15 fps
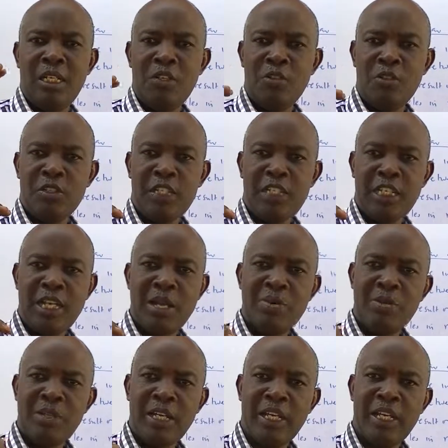You will see
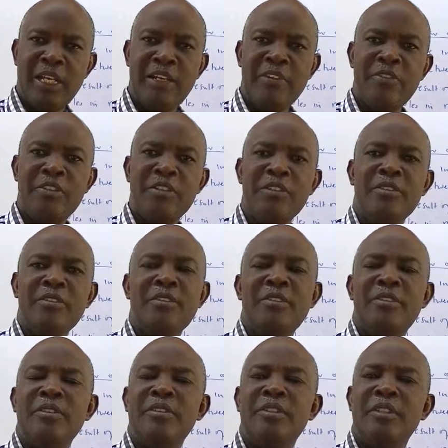chemistry A level.
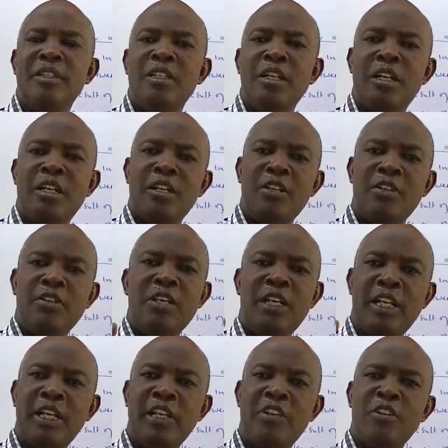You
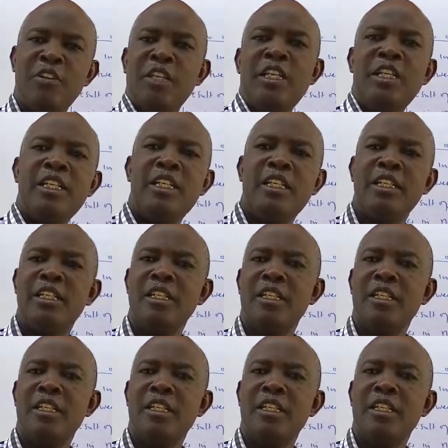click on it.